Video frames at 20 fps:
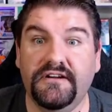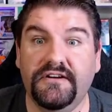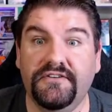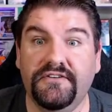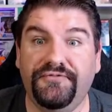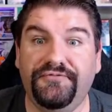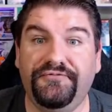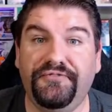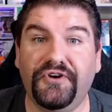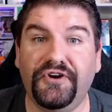
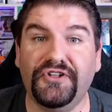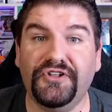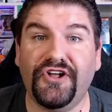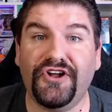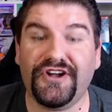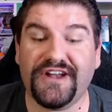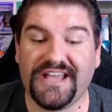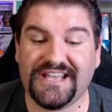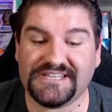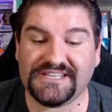Full
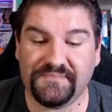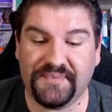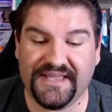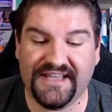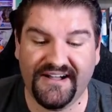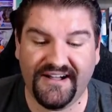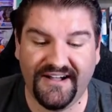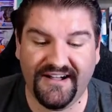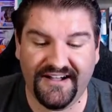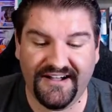Art
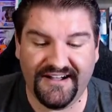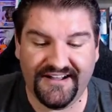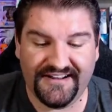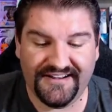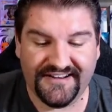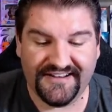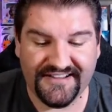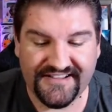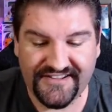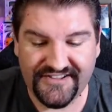
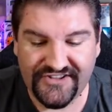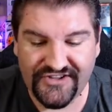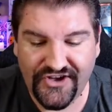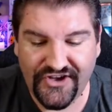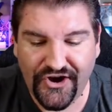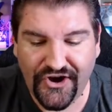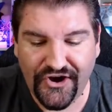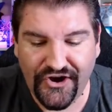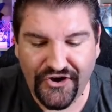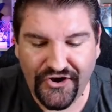Espeon!
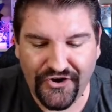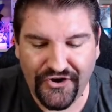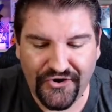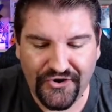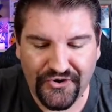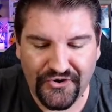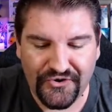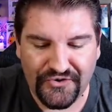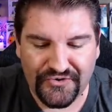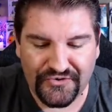
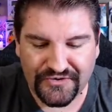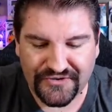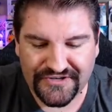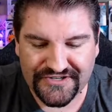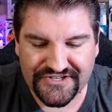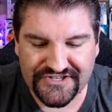Yo!